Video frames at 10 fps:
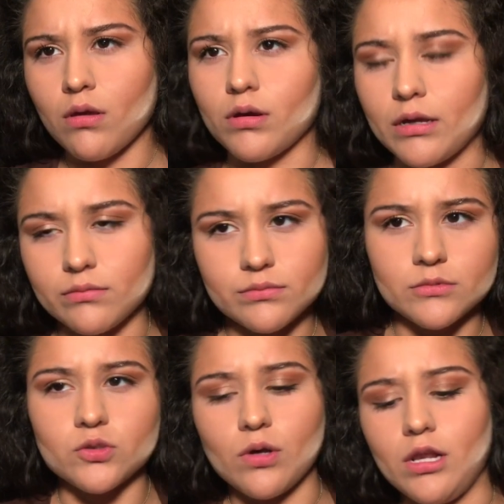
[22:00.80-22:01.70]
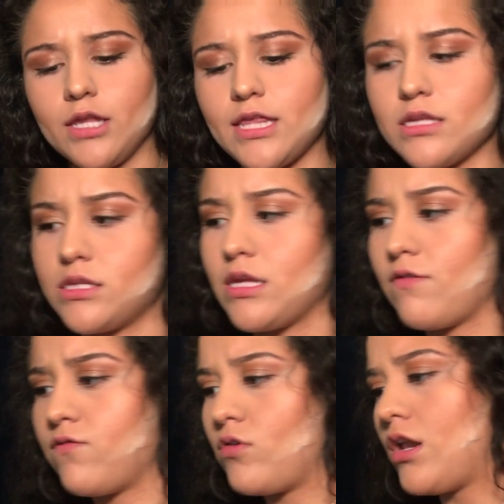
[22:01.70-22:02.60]
Okay, so I let that
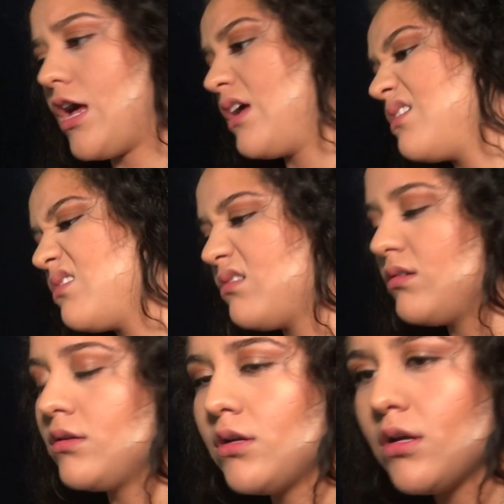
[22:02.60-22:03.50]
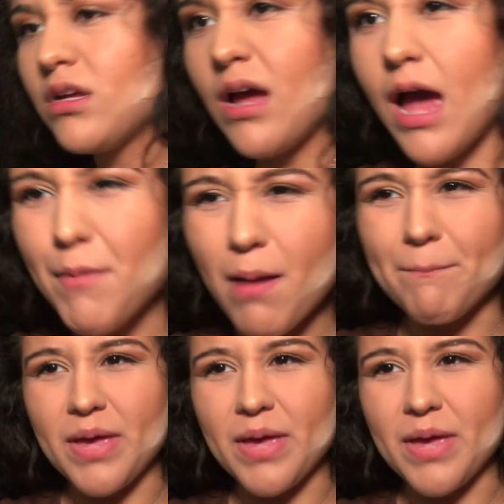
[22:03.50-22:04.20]
set for like, I'm not